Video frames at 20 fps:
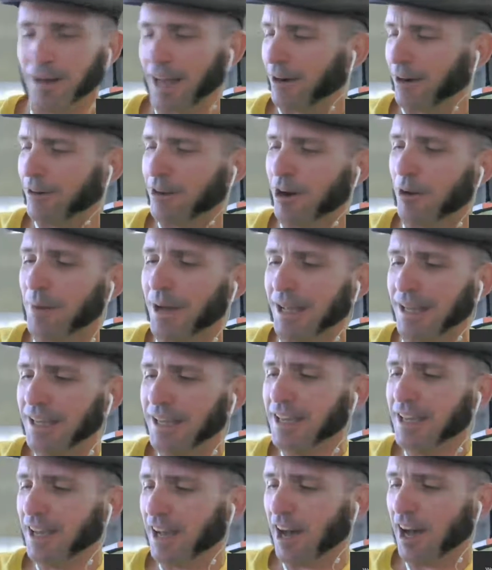I don't know, but
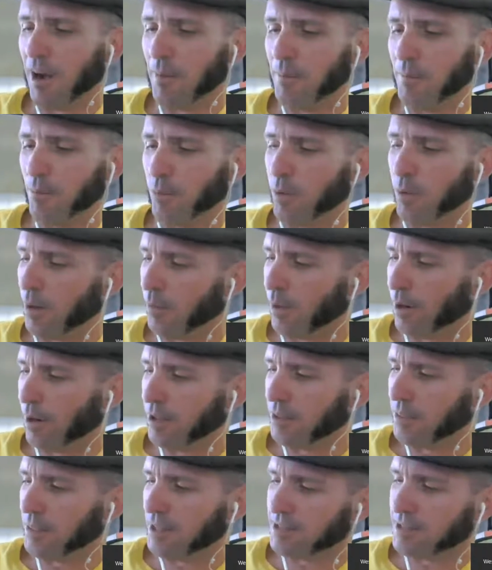one of
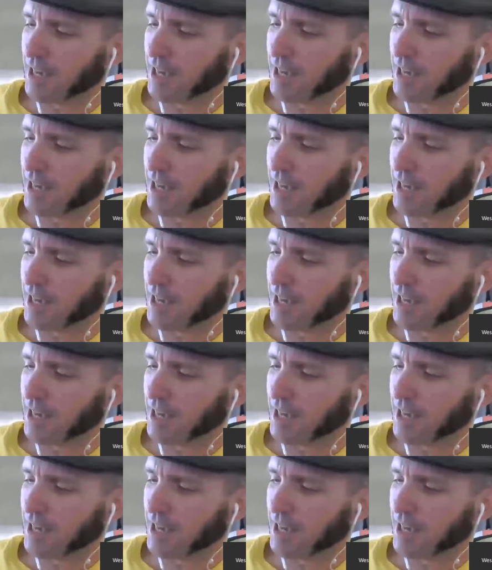the things I